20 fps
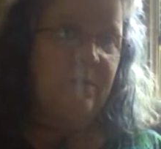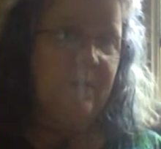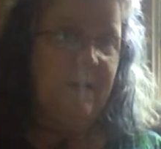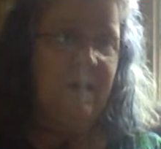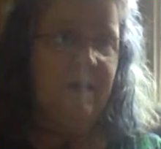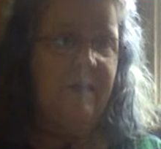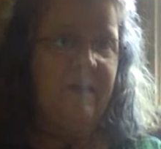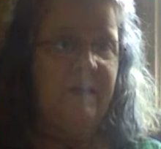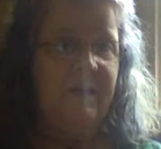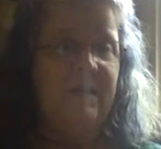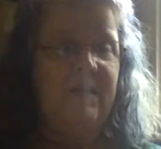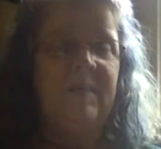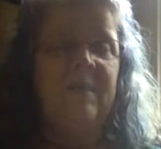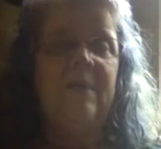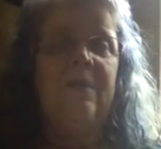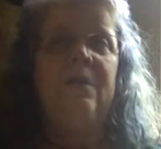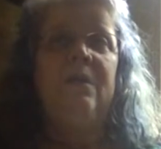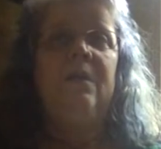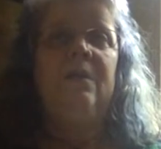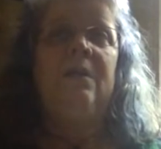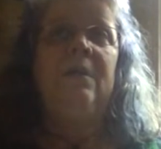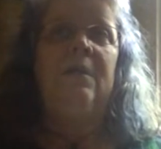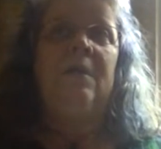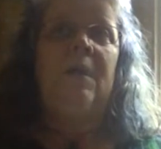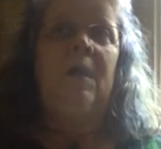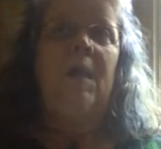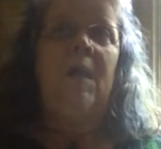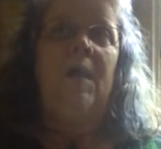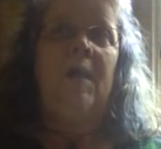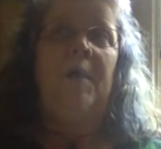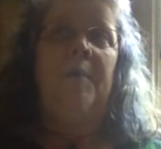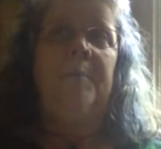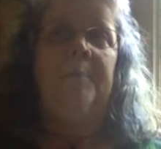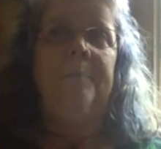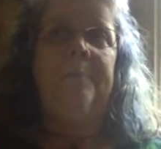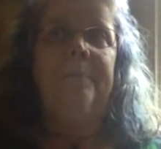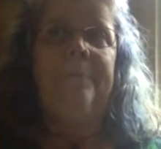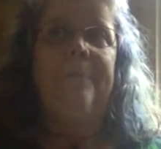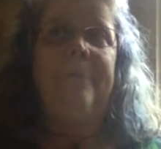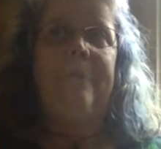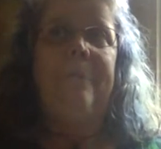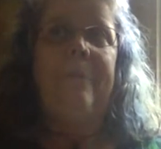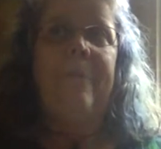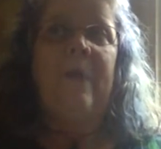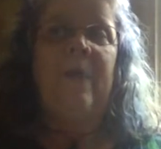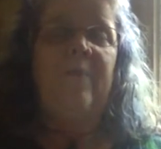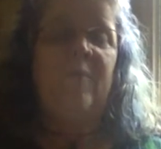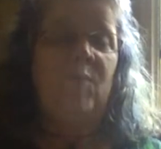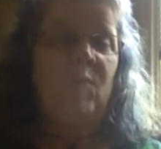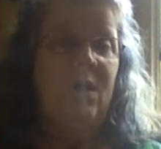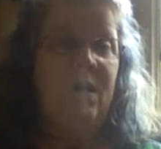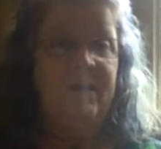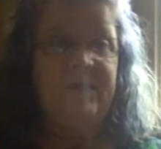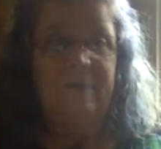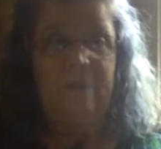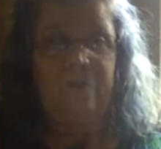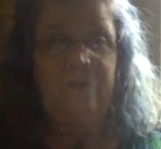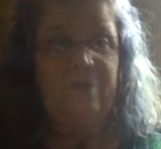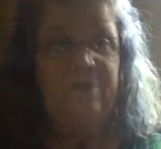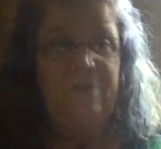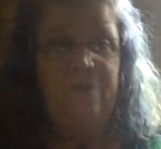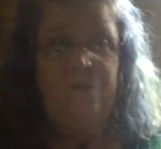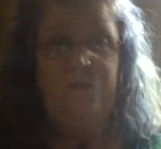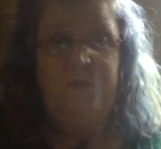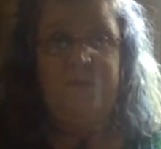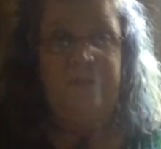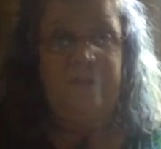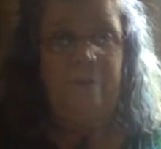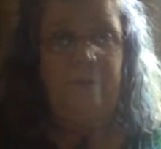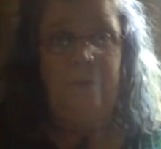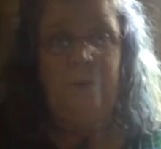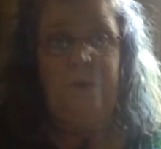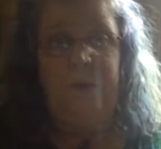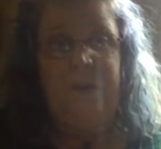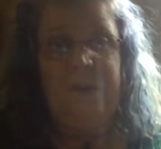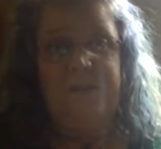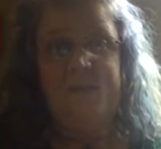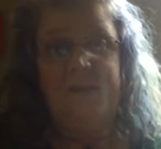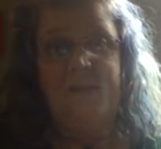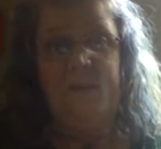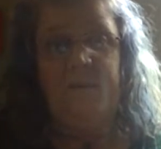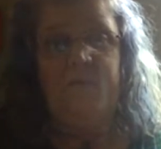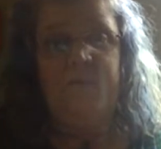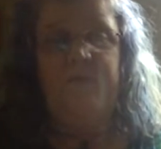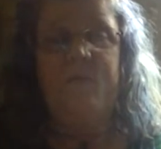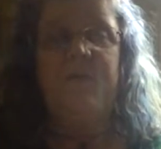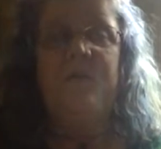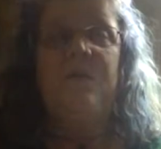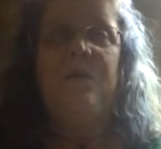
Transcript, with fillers: about it. Um, otherwise, I'll just do the ceremony itself.